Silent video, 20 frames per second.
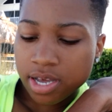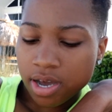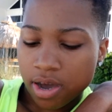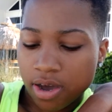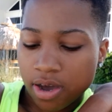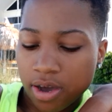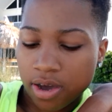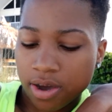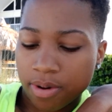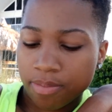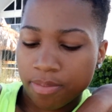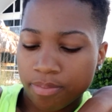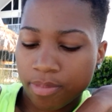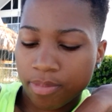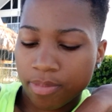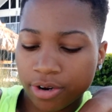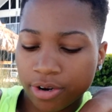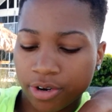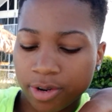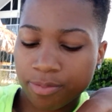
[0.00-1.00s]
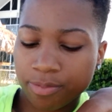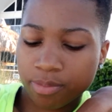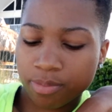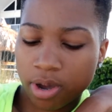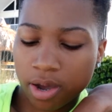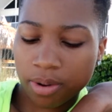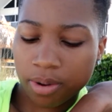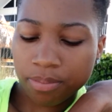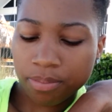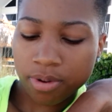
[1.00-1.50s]
My
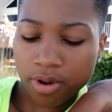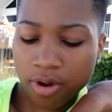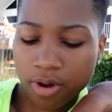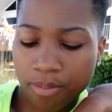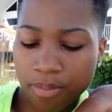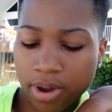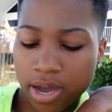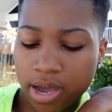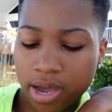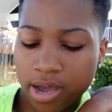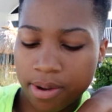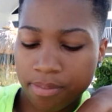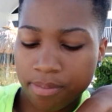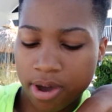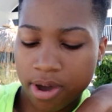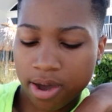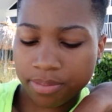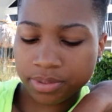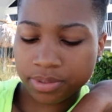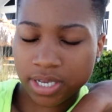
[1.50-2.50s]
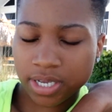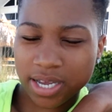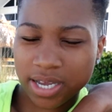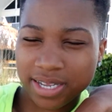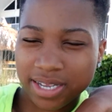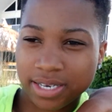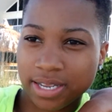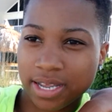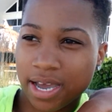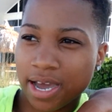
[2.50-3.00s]
grandma on my mom's
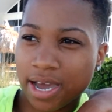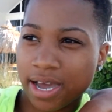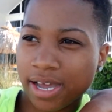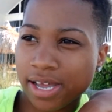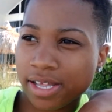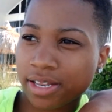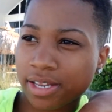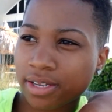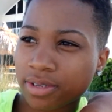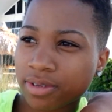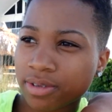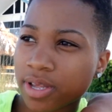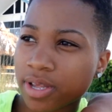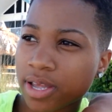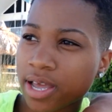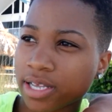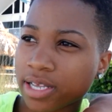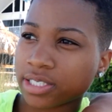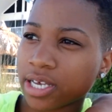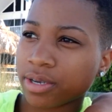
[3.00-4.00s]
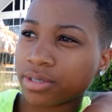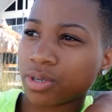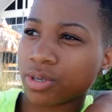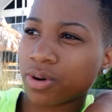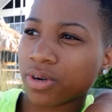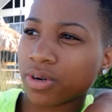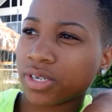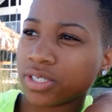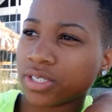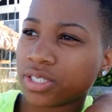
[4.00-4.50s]
side died as I was
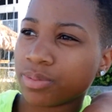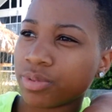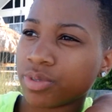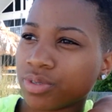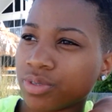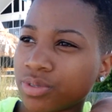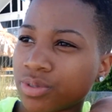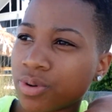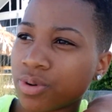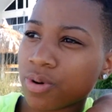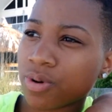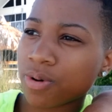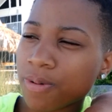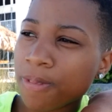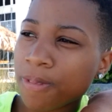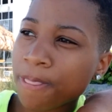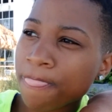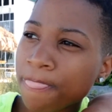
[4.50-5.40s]
going into middle school.